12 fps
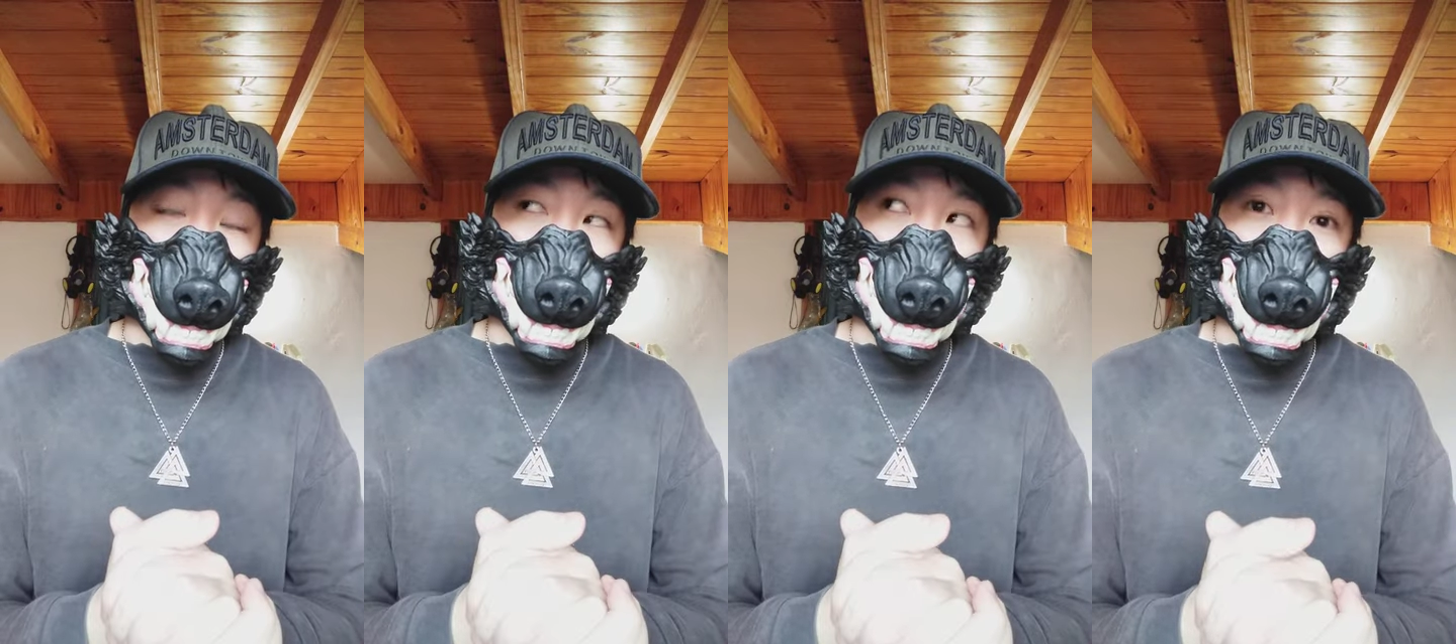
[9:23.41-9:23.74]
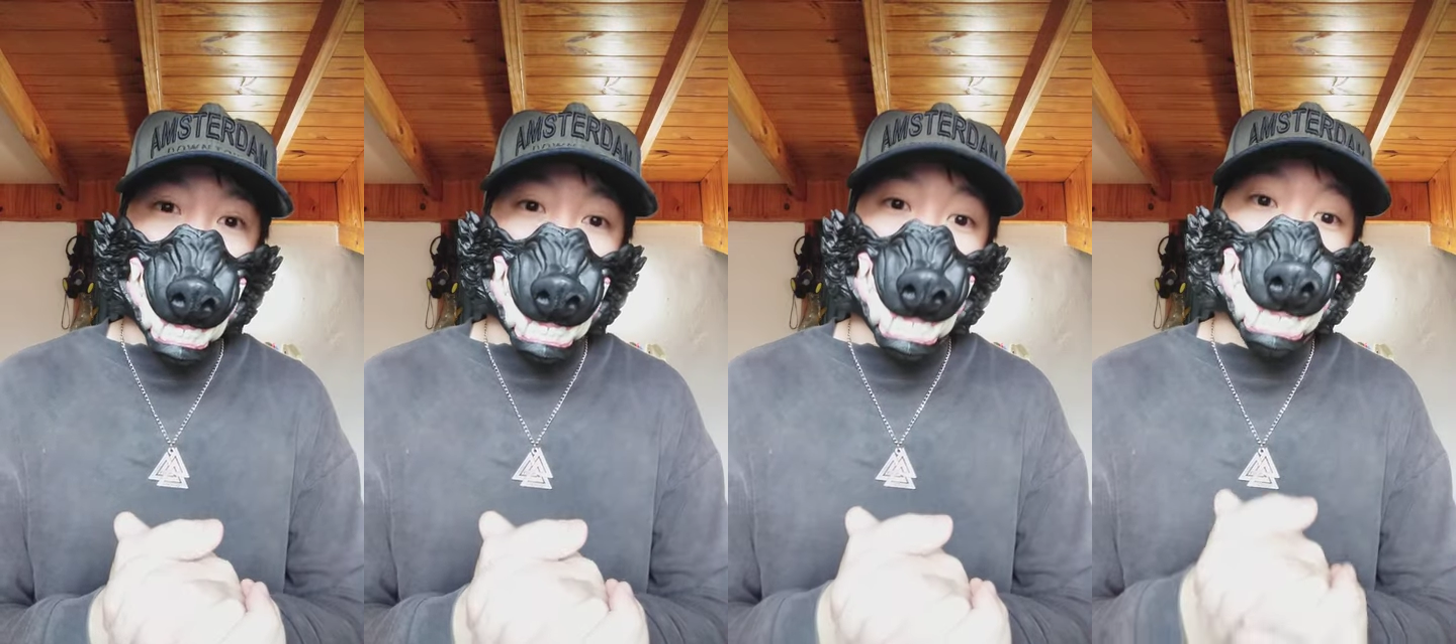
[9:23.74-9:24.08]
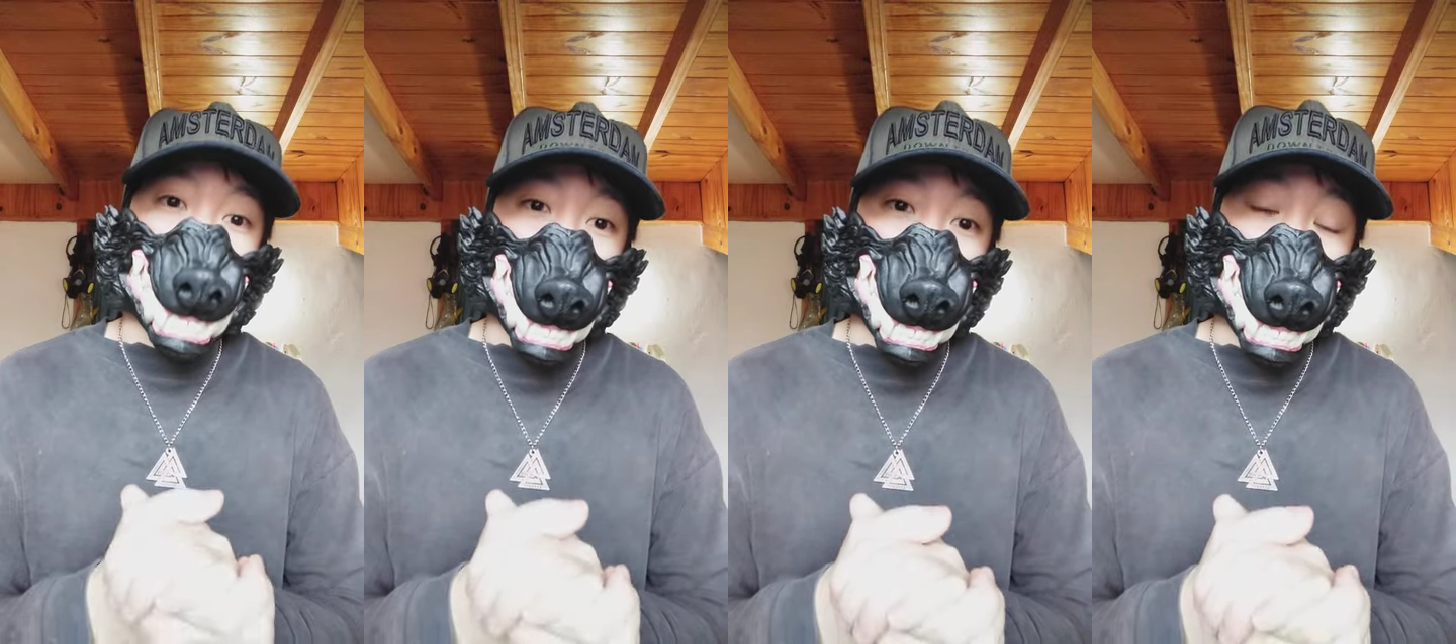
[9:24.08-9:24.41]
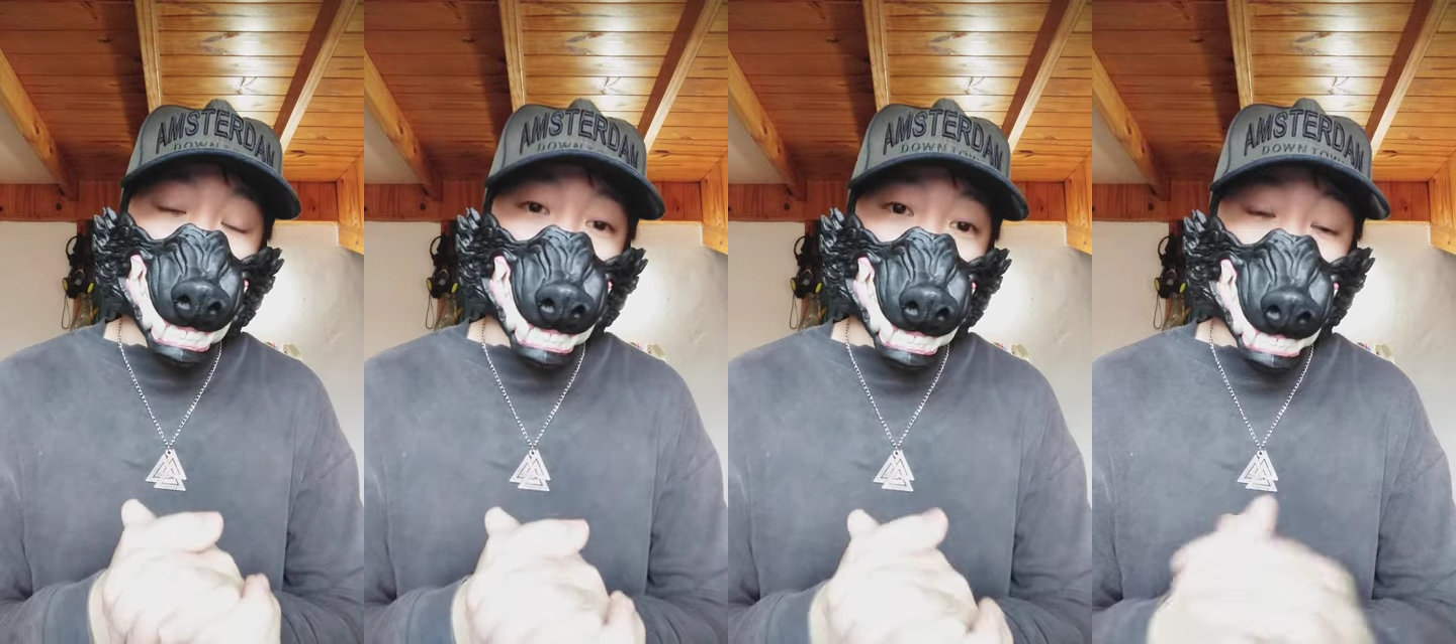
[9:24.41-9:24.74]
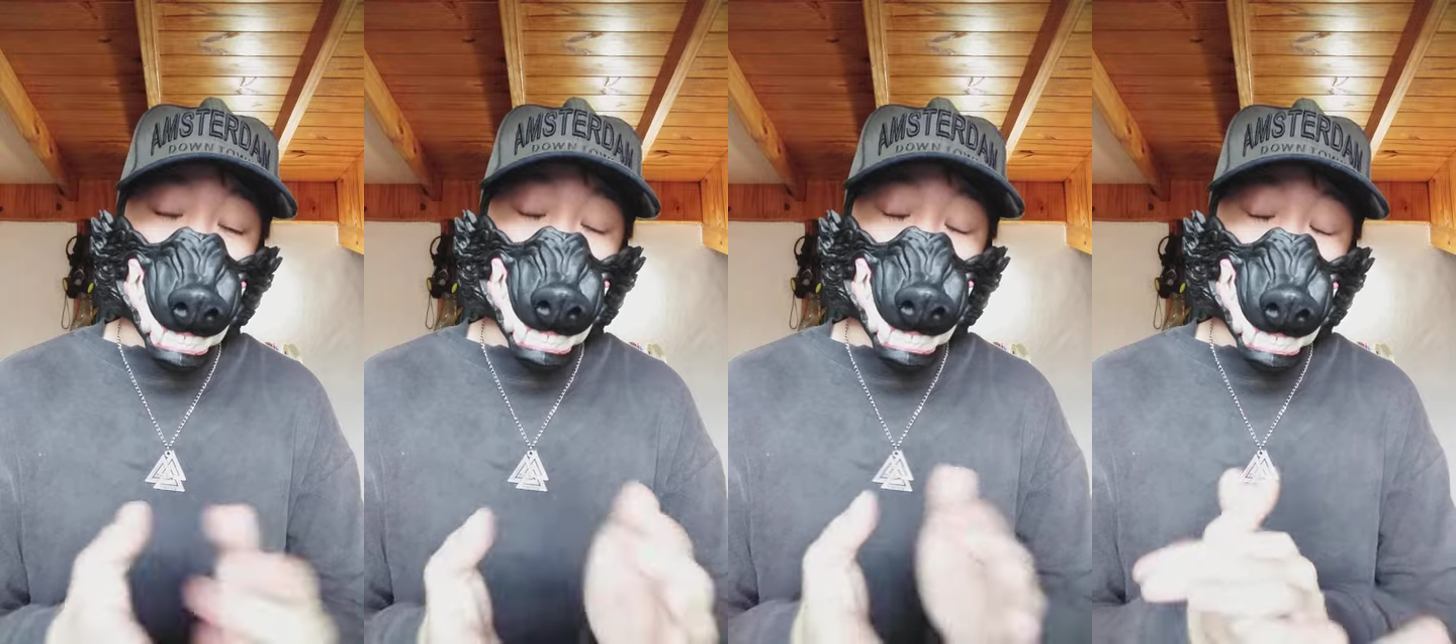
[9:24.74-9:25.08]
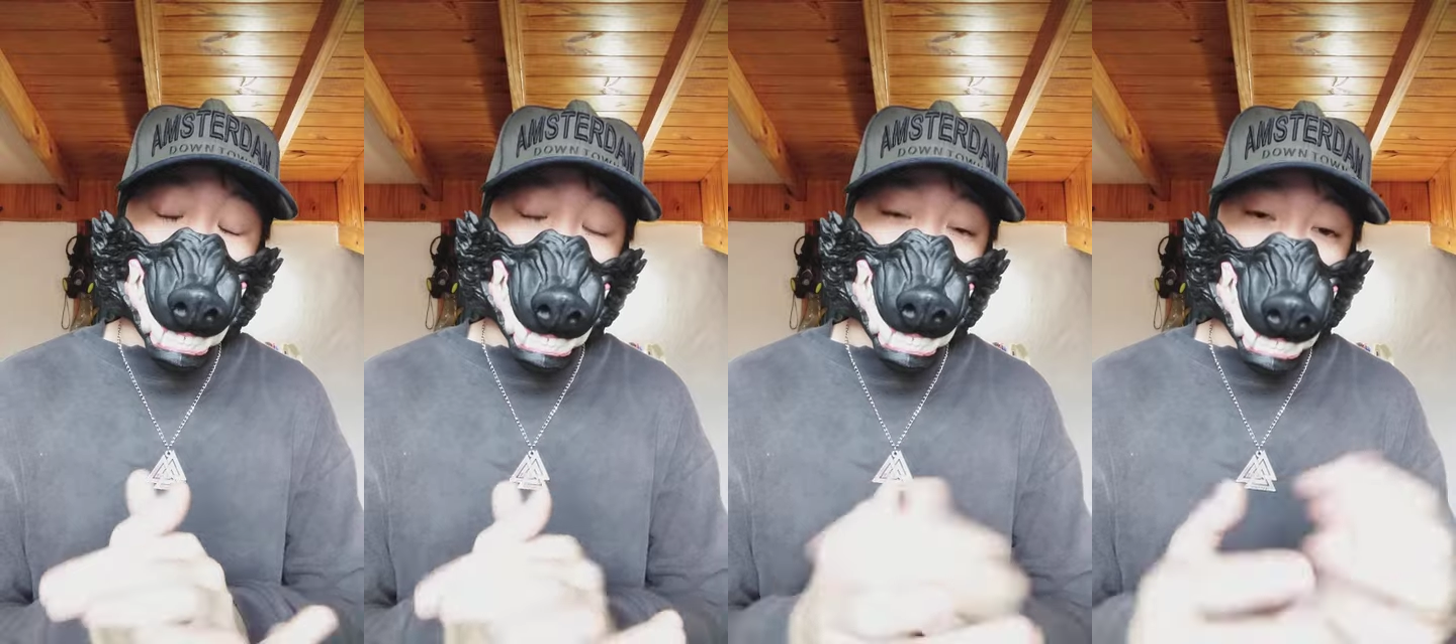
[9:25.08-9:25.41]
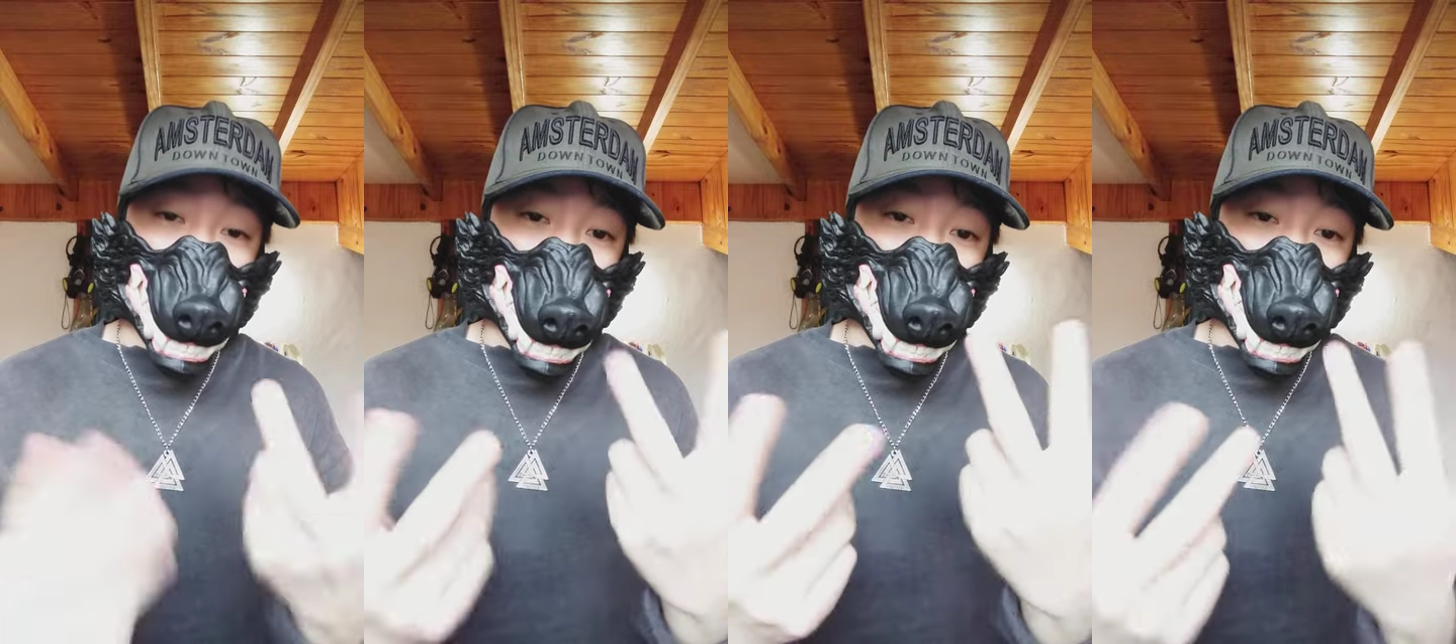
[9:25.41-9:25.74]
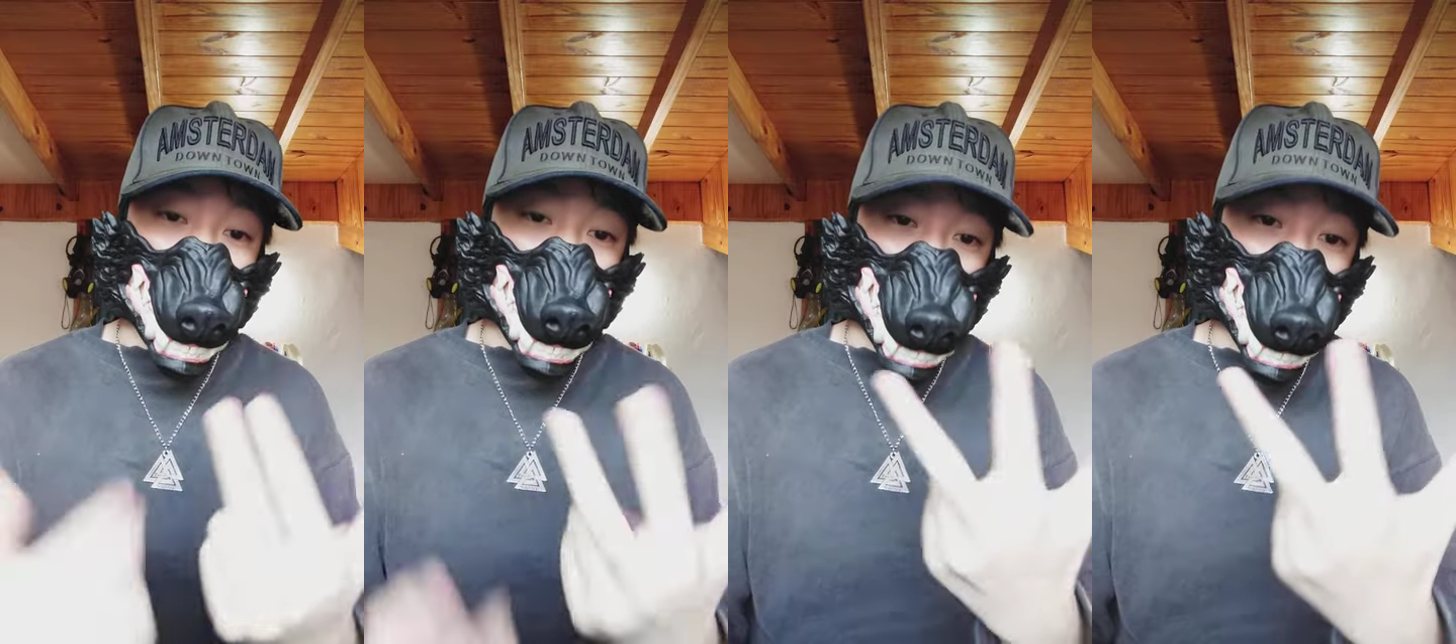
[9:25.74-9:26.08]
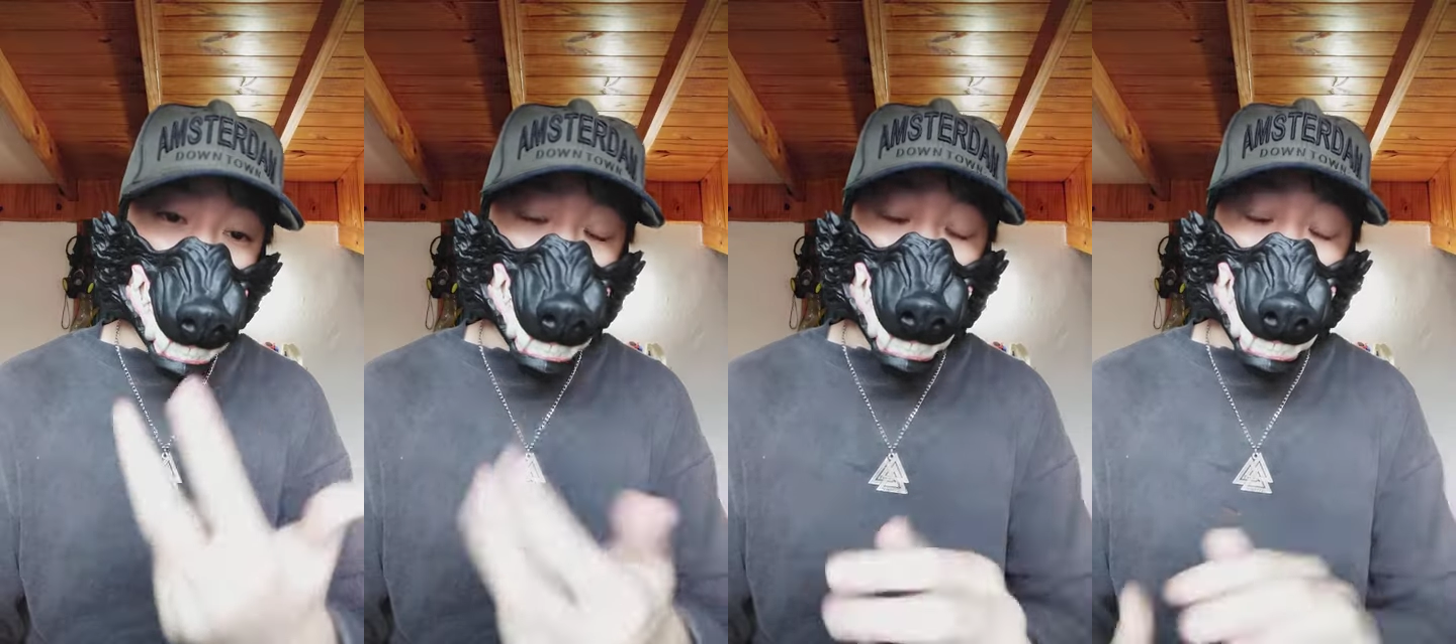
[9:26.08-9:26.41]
Follow me, the YouTube is three